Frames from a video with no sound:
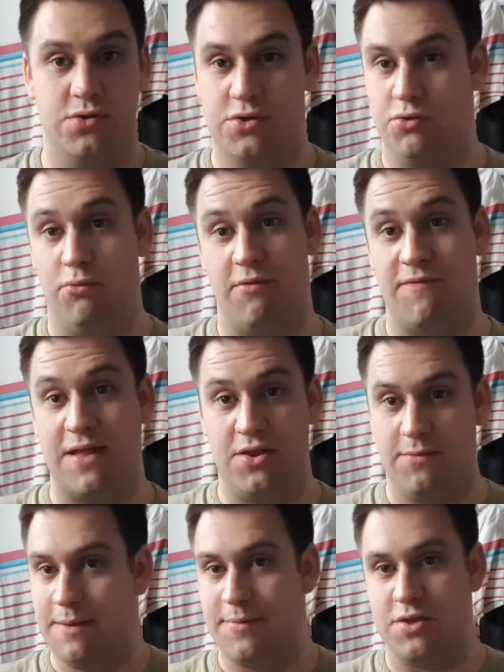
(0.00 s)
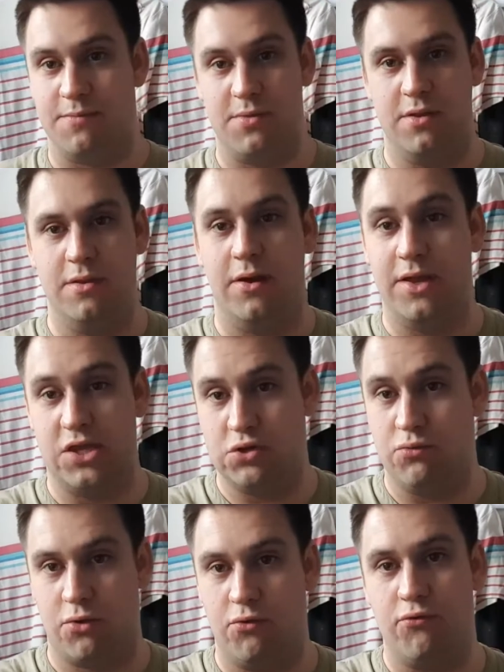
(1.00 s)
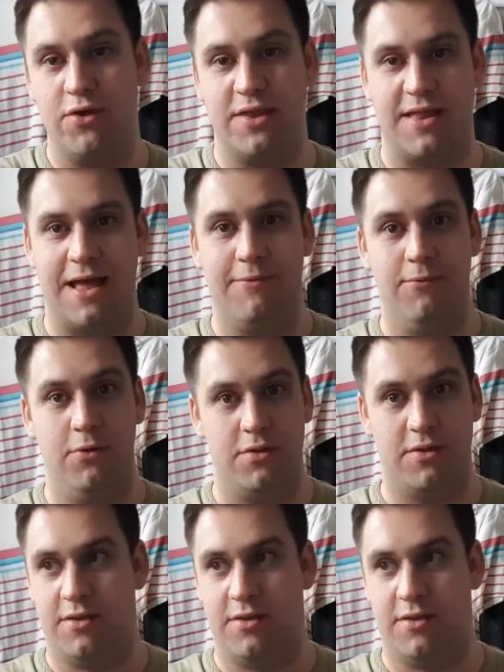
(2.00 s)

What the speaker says: short event, maybe some nice short stories that would